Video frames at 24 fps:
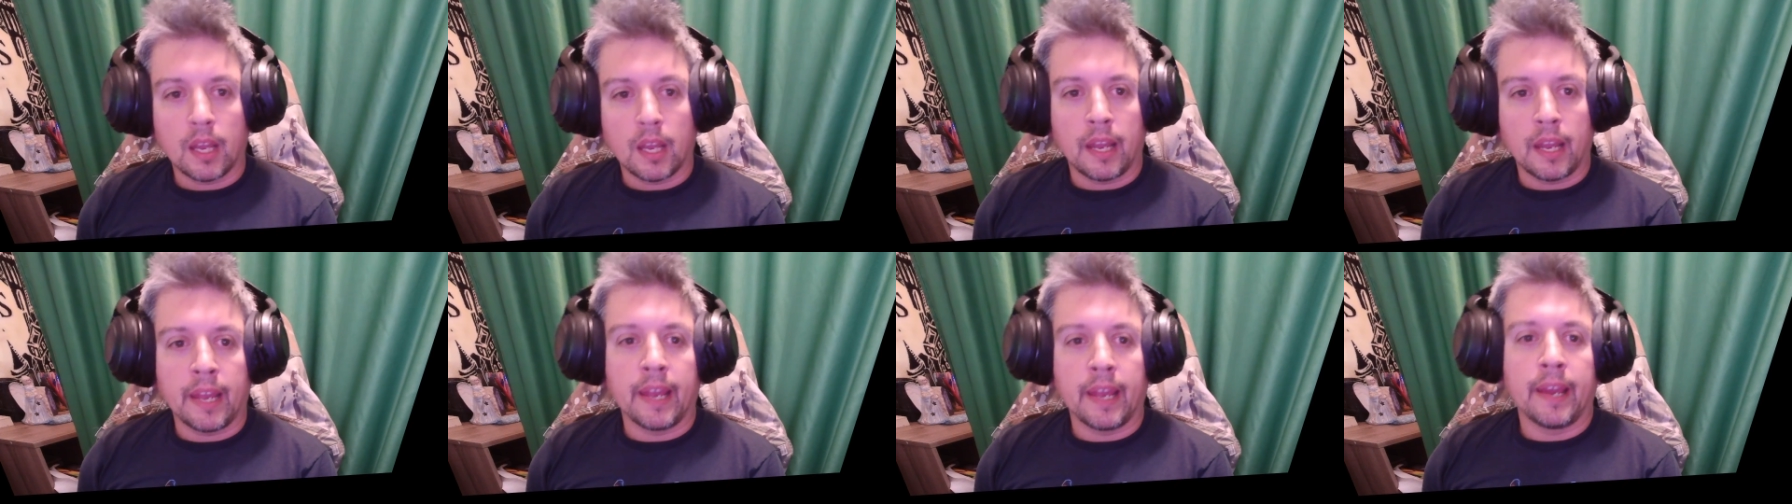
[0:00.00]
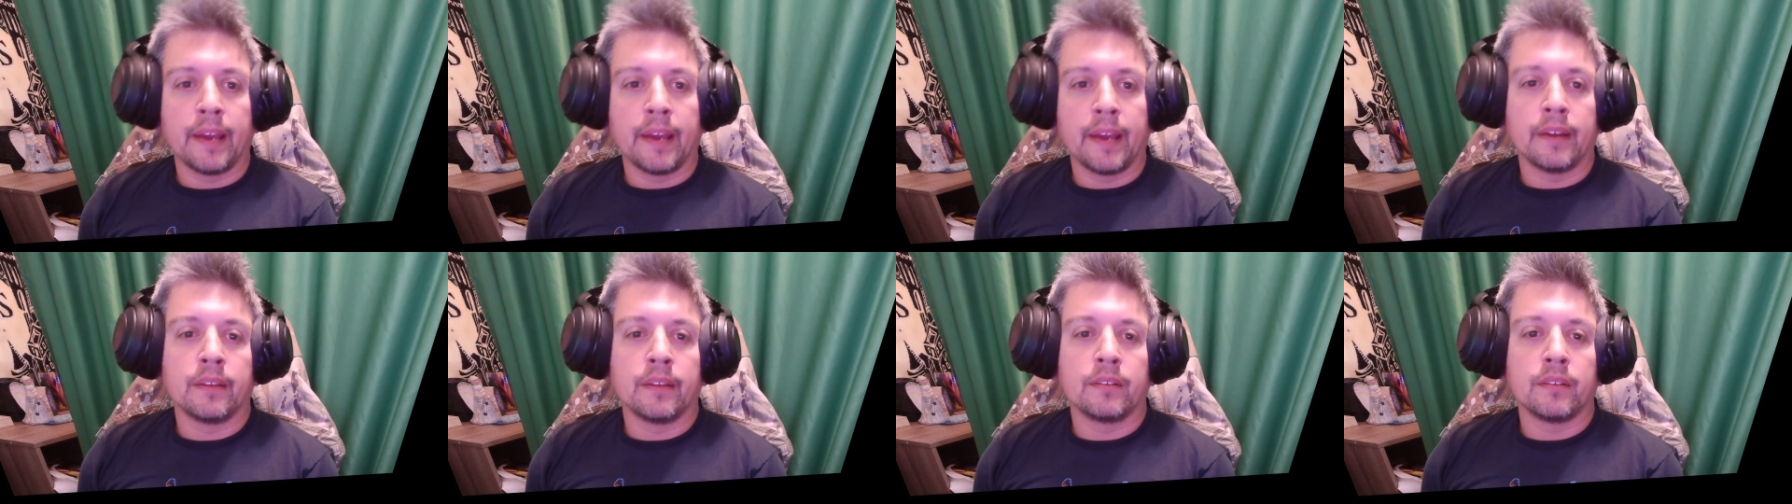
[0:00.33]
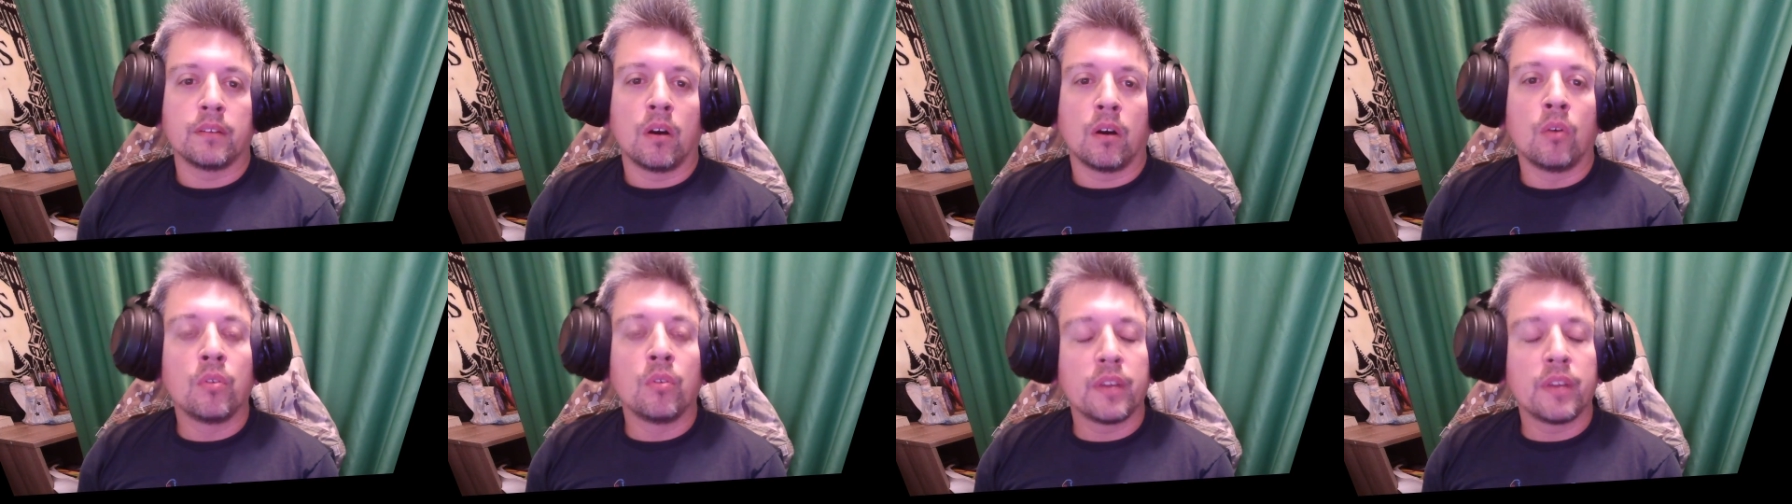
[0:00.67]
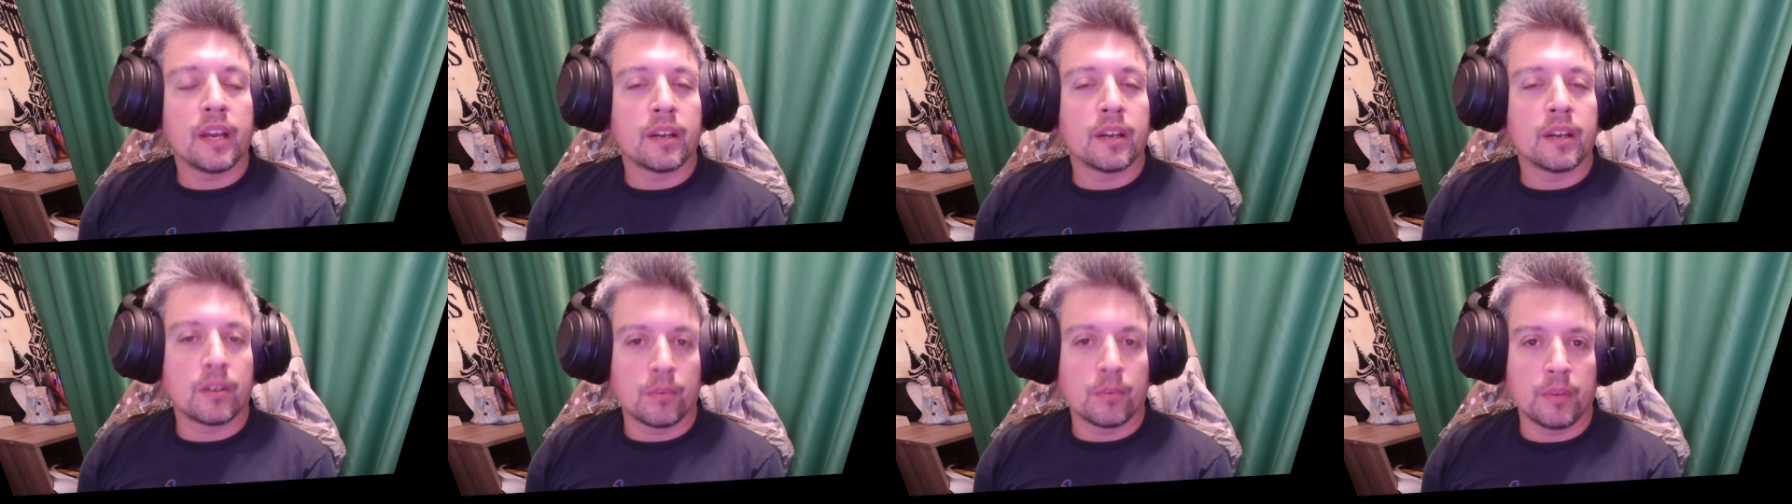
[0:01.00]
and only
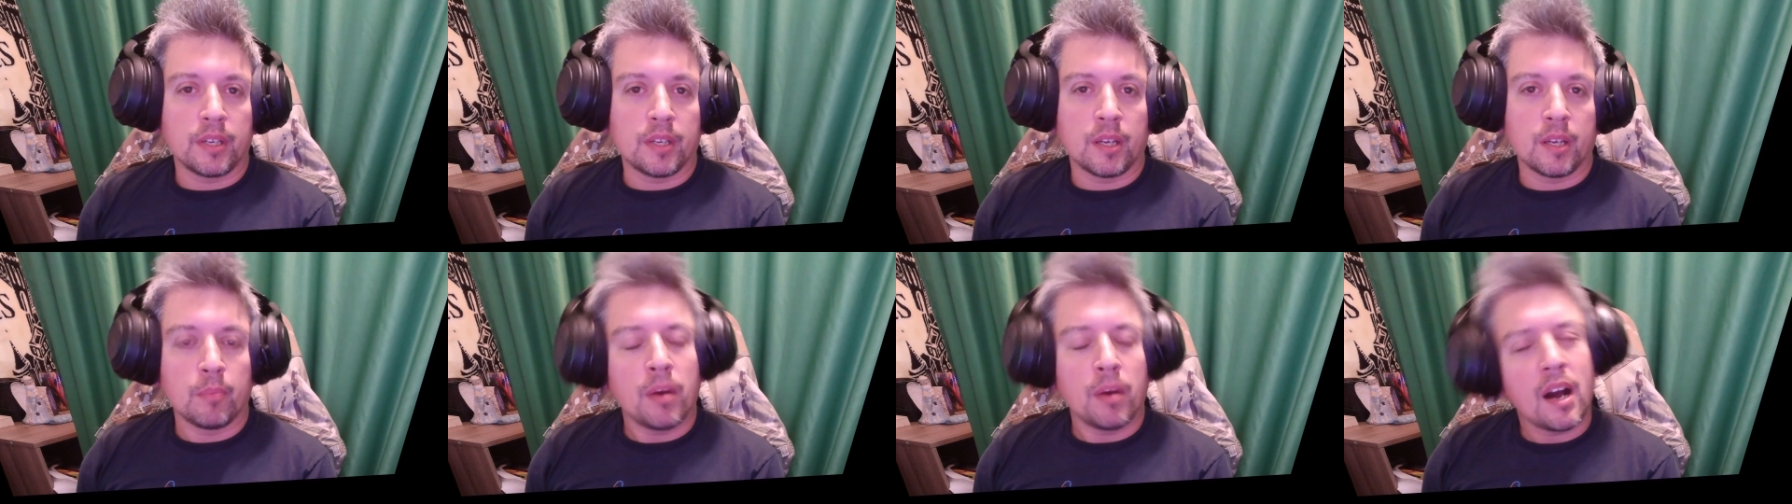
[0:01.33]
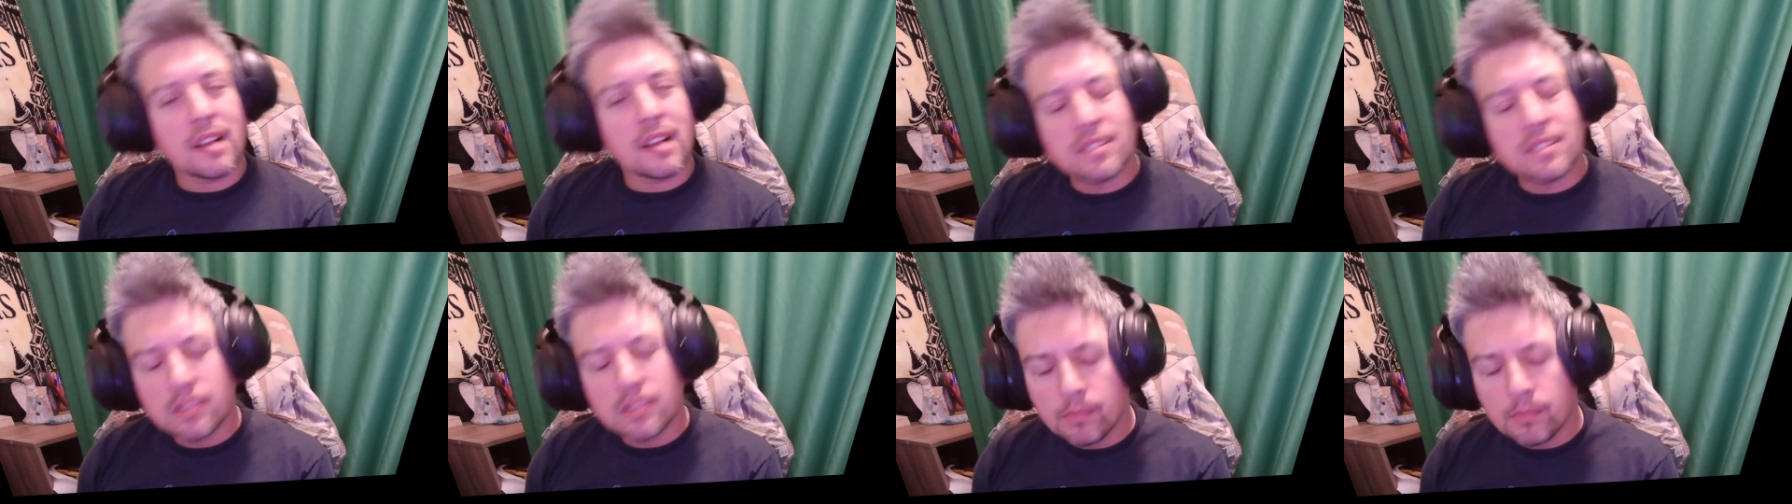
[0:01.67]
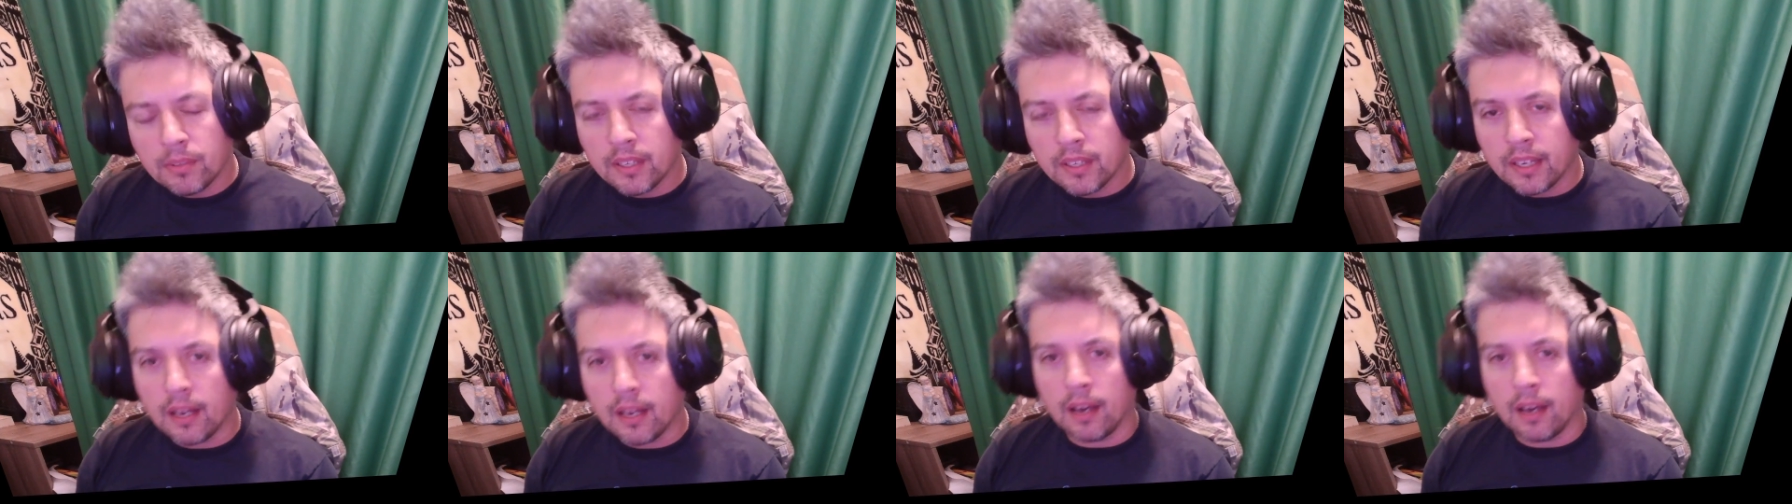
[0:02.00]
on Arena, possibly